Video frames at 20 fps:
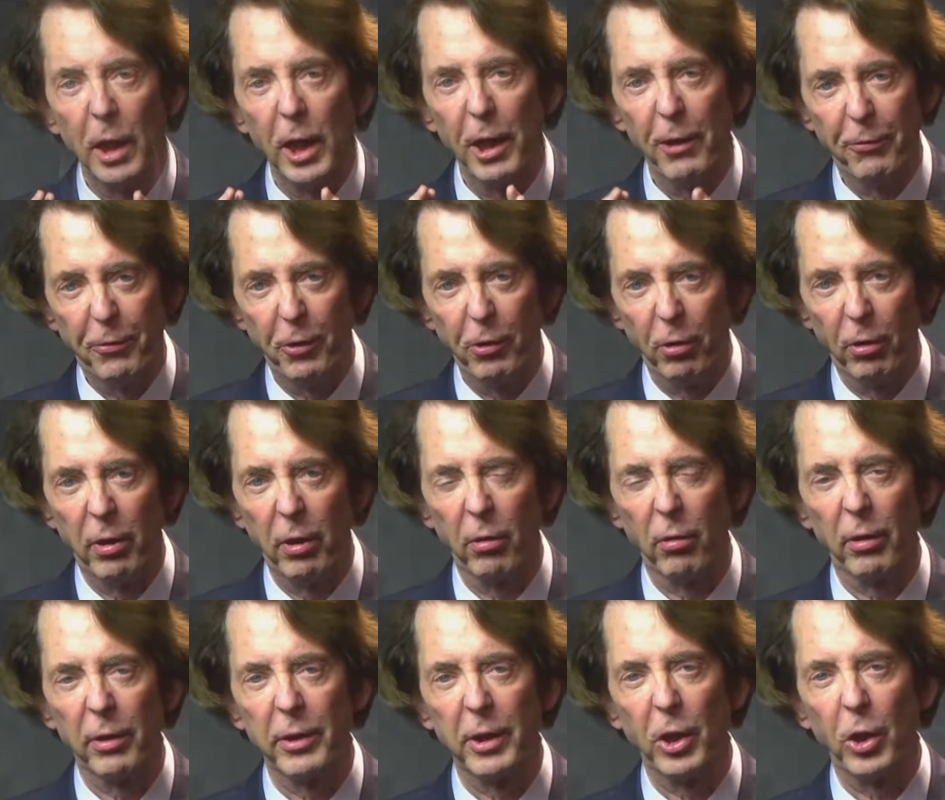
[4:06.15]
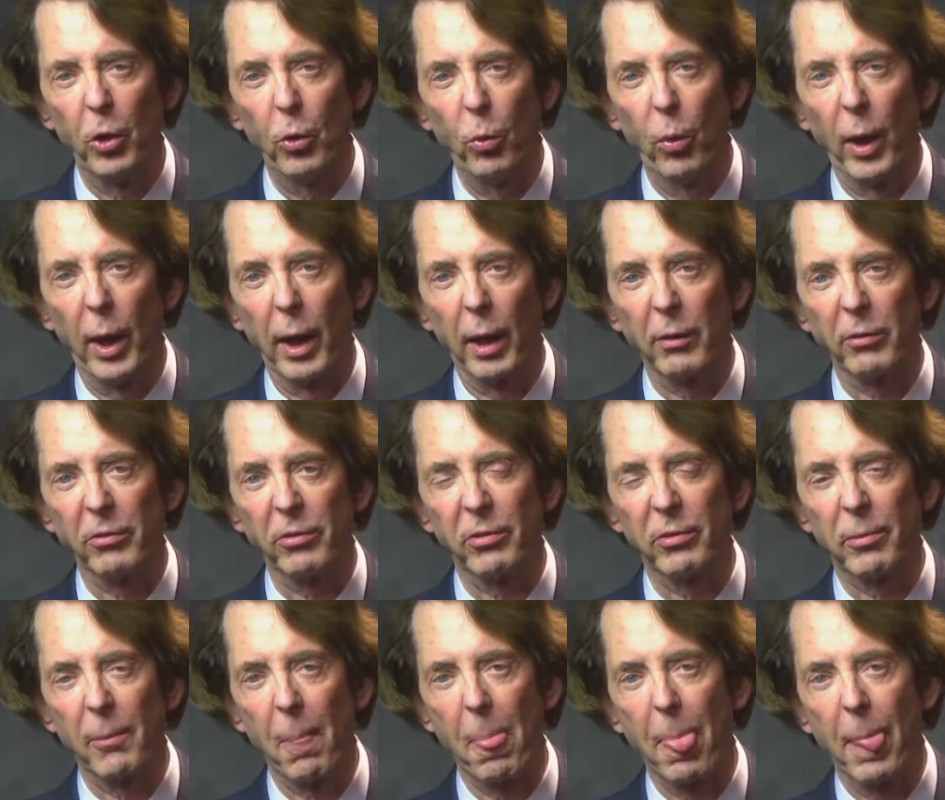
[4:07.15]
If you're here in the
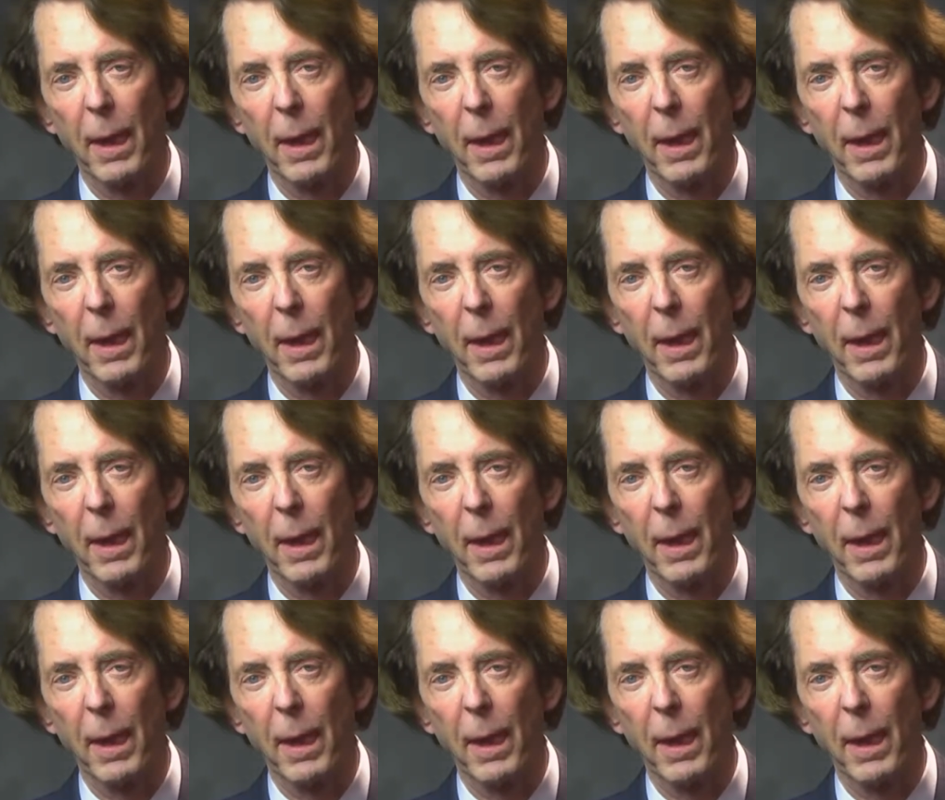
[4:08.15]
US